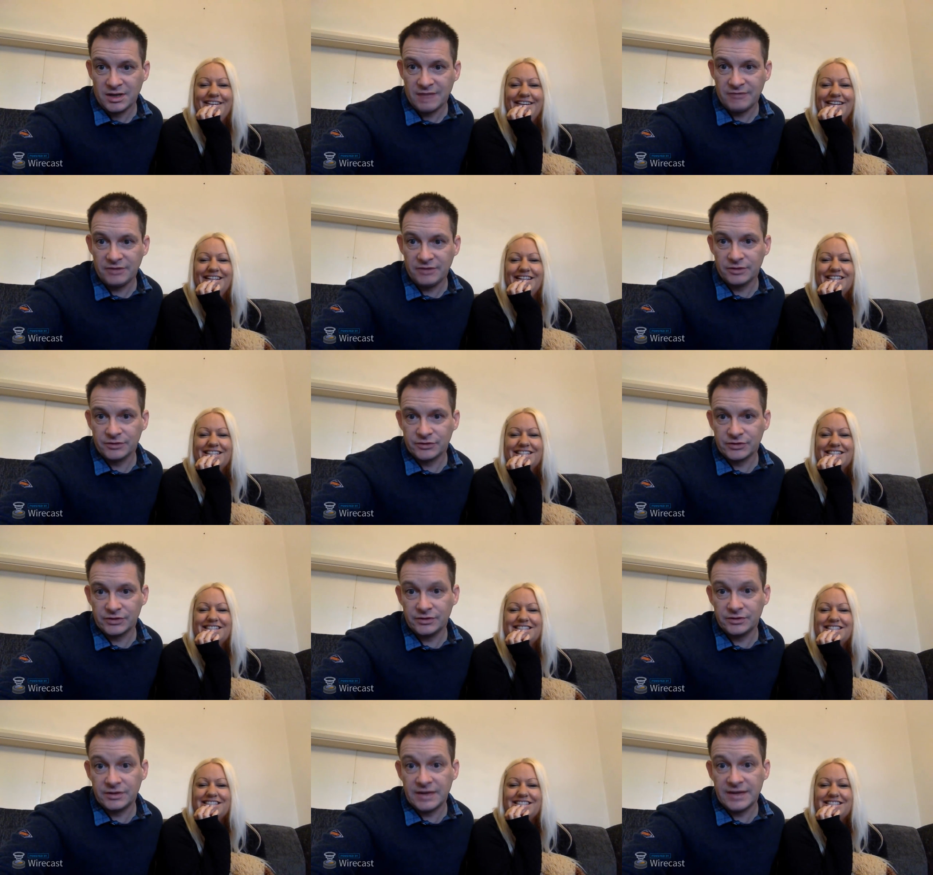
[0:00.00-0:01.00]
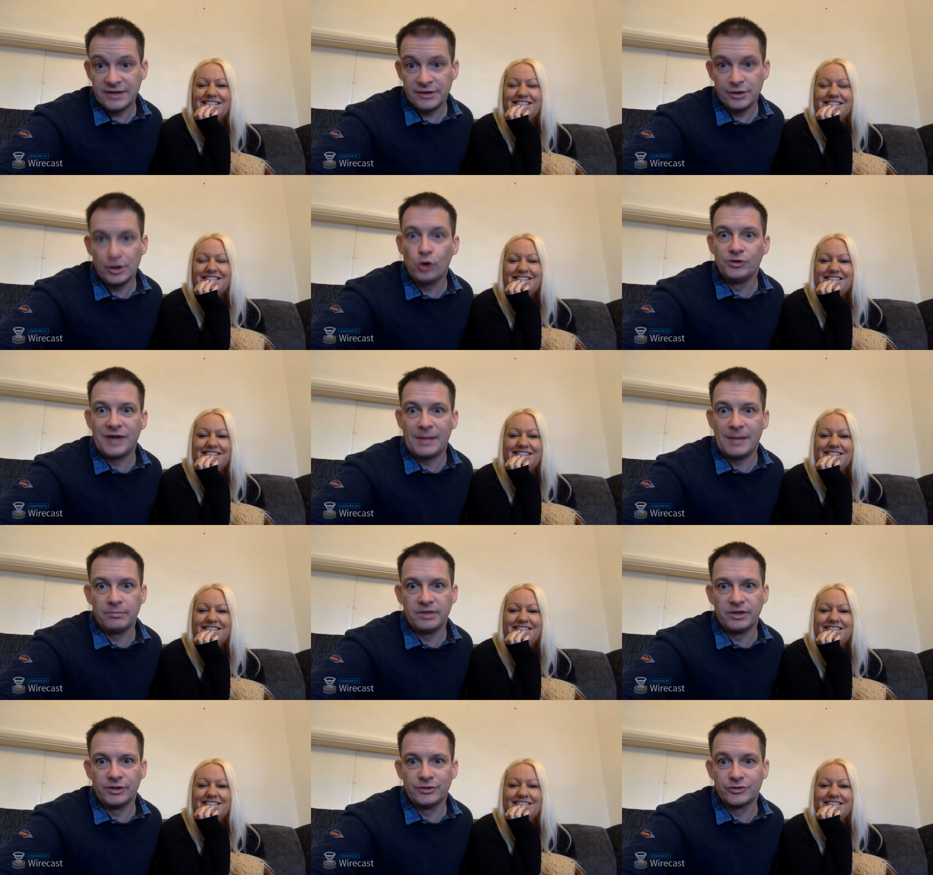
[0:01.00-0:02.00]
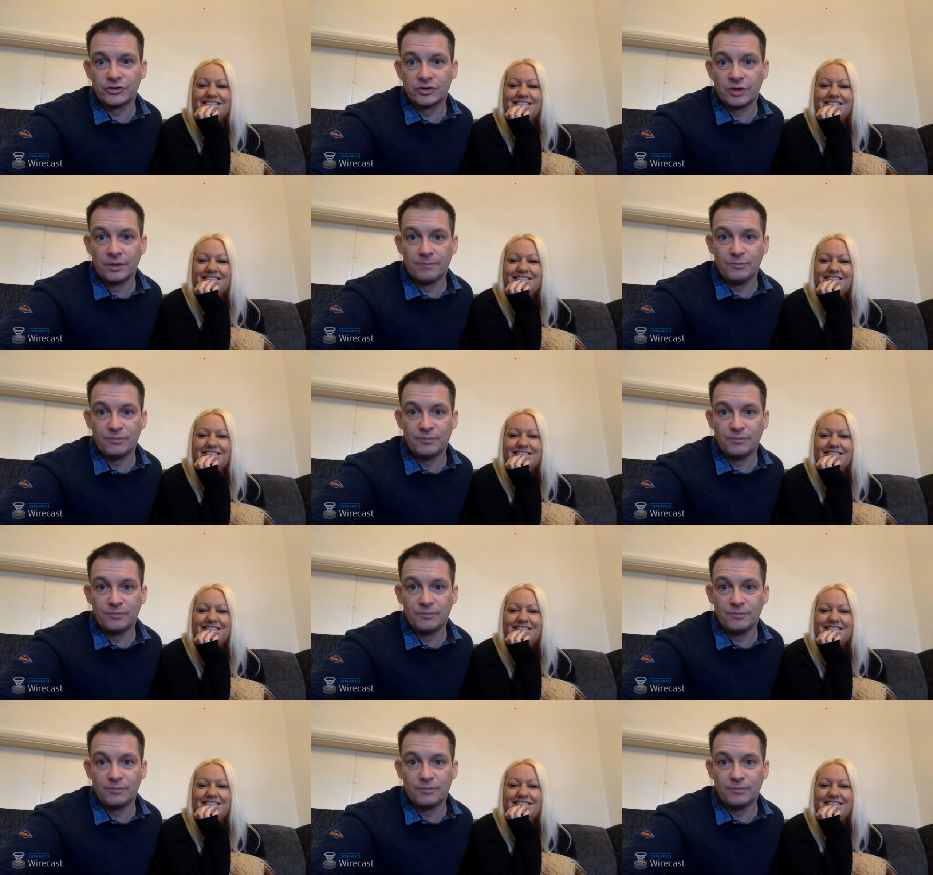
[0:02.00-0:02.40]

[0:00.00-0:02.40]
Speaker 1: Have you considered getting an old ambulance?